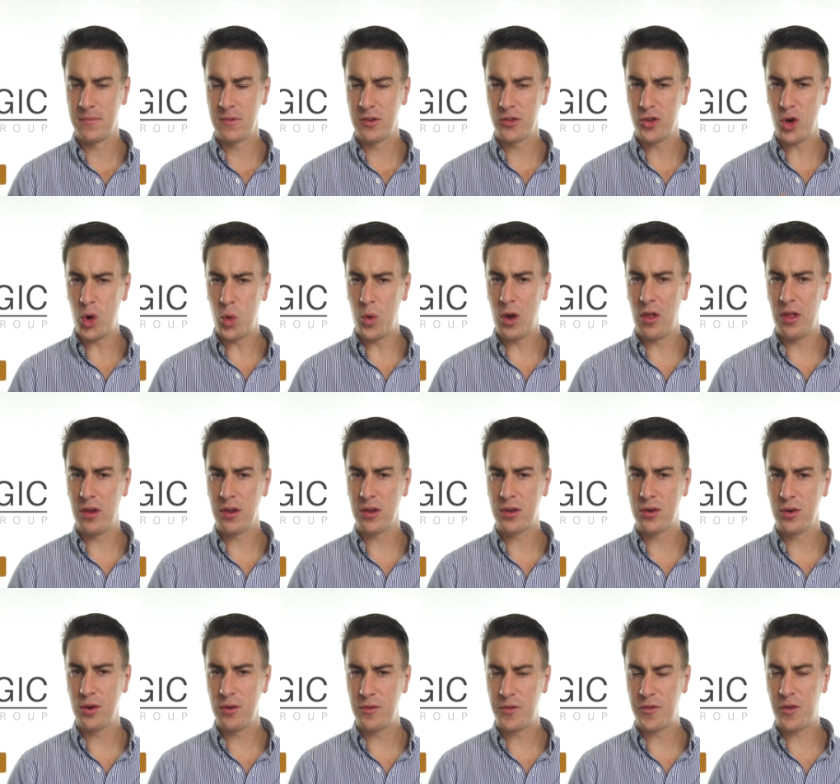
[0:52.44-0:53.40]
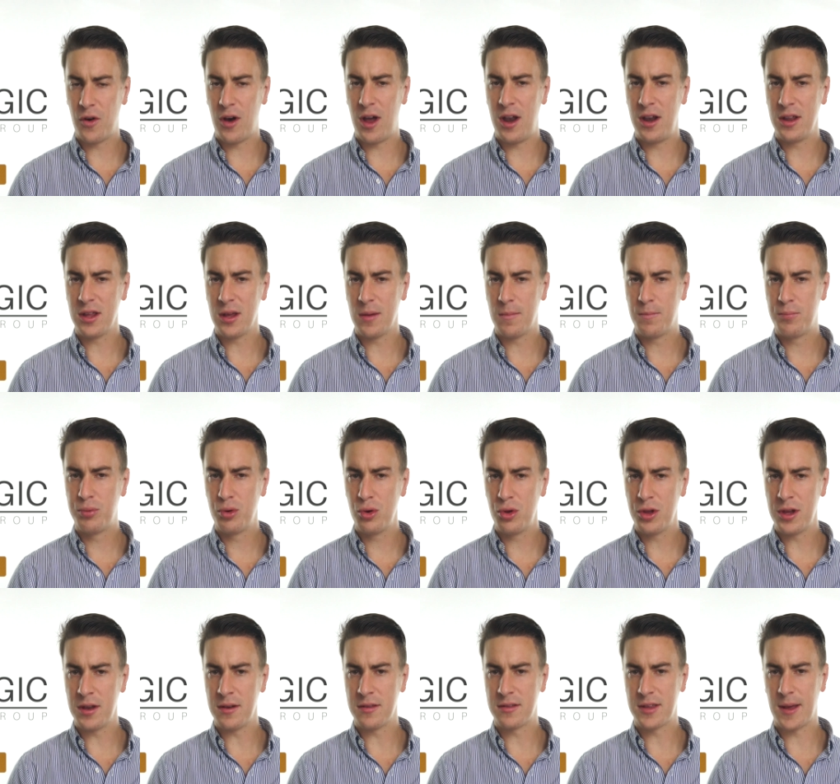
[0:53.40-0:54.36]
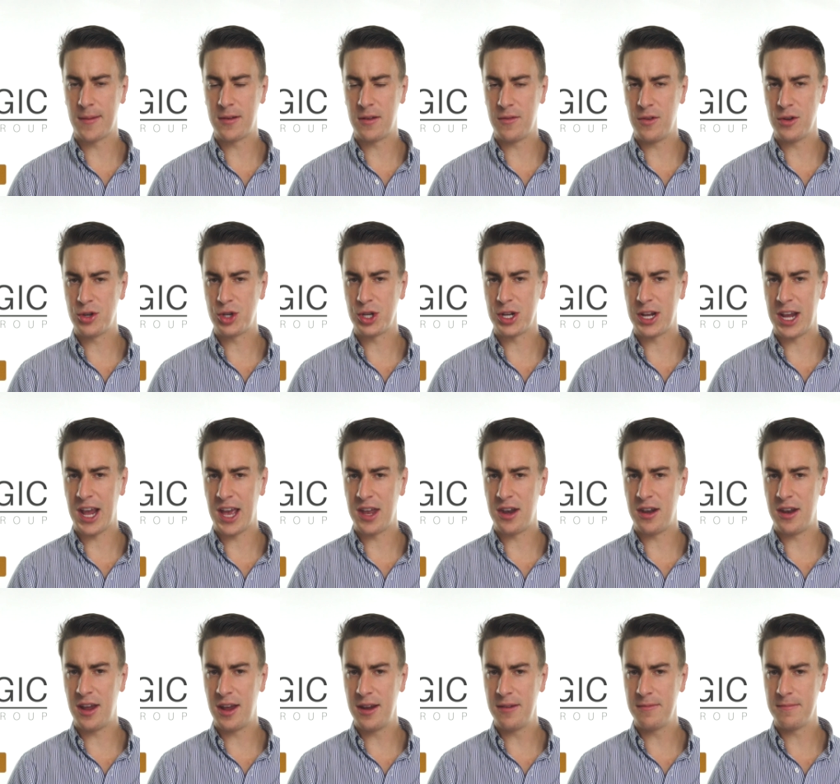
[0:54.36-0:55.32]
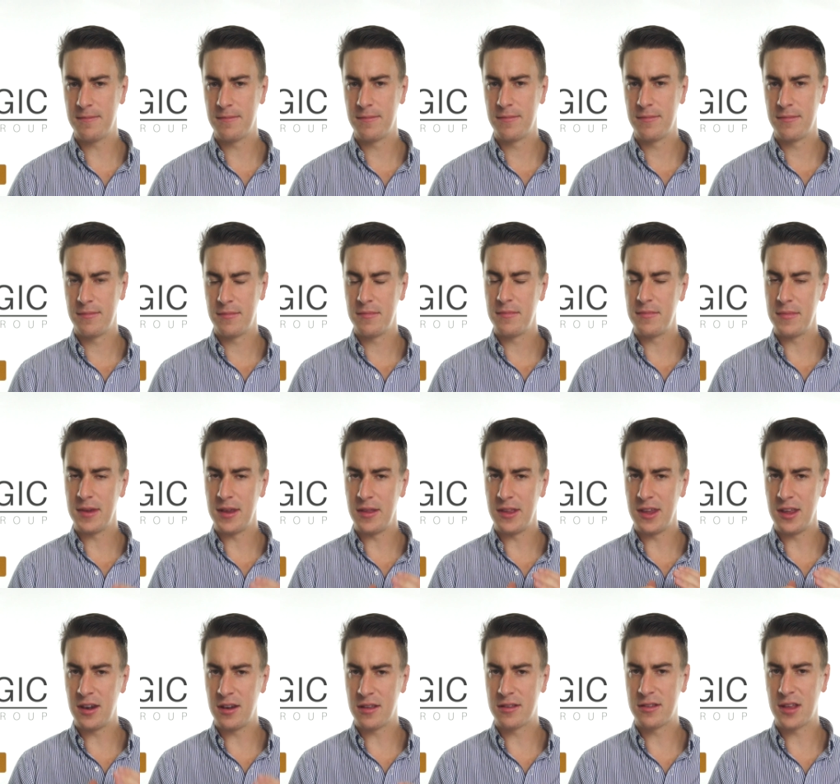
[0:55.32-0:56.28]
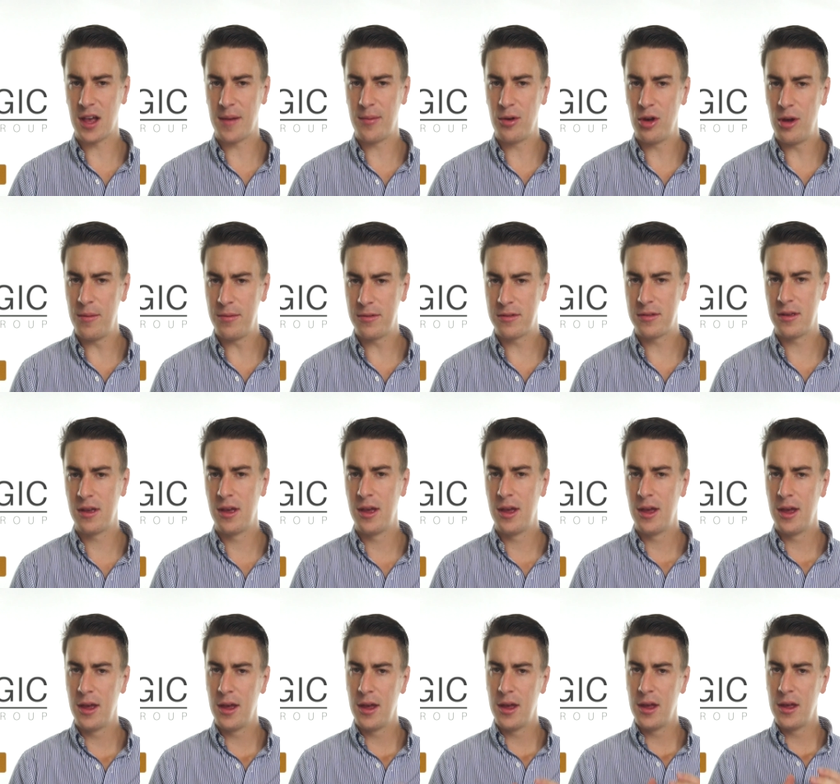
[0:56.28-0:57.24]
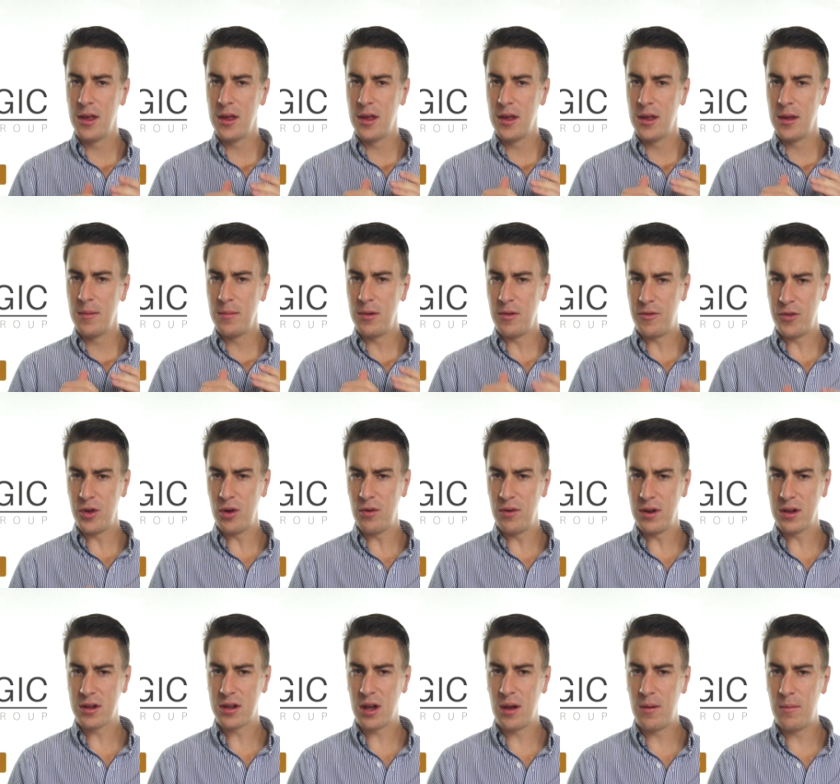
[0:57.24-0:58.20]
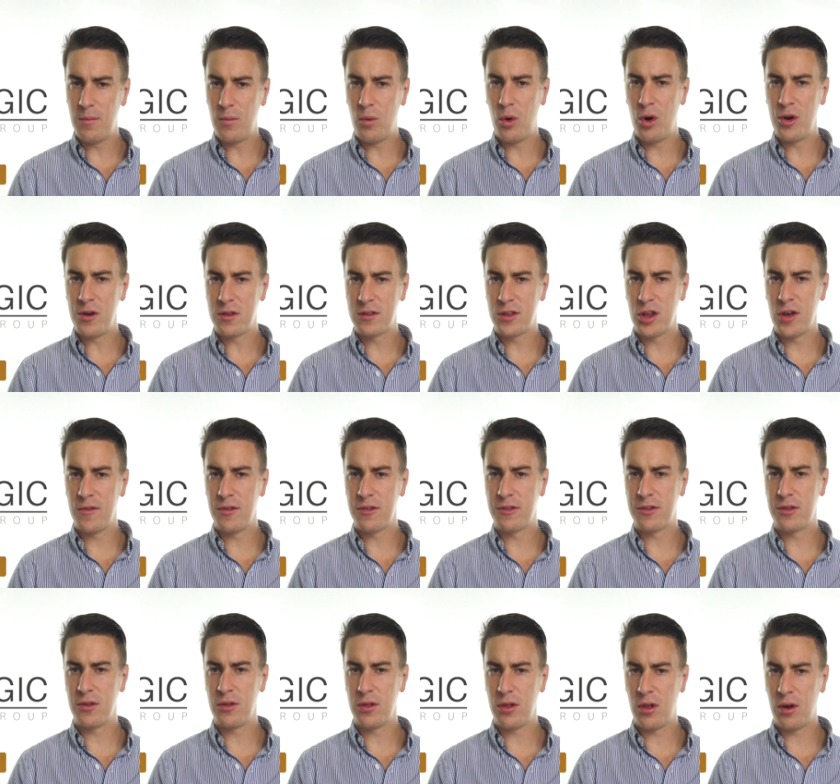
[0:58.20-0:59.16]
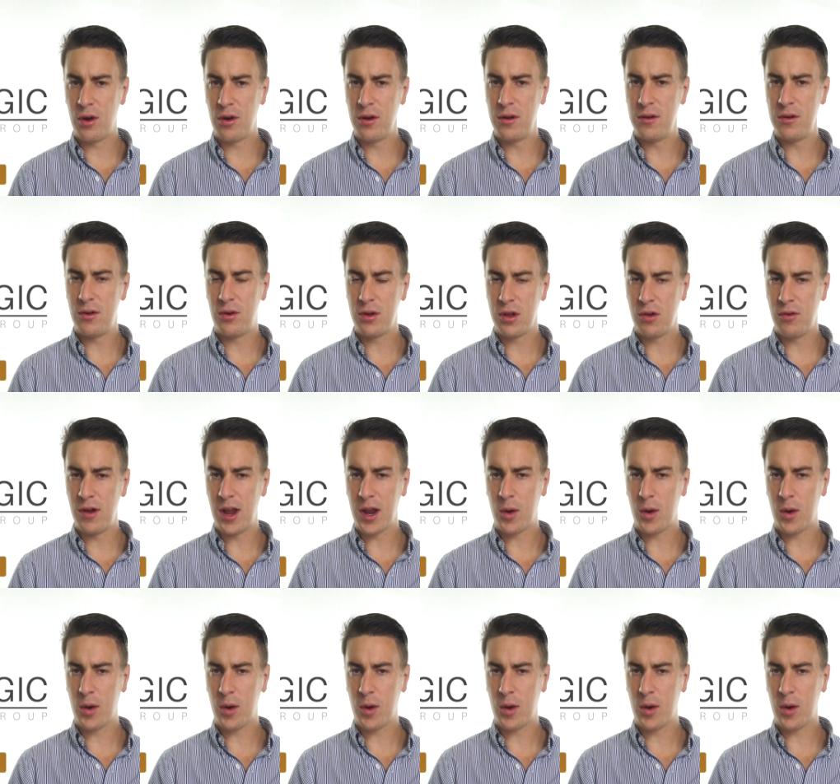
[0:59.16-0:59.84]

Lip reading: It's all well and good finding a brilliant subdivision candidate in the inner suburbs, but if your income won't service the loan or your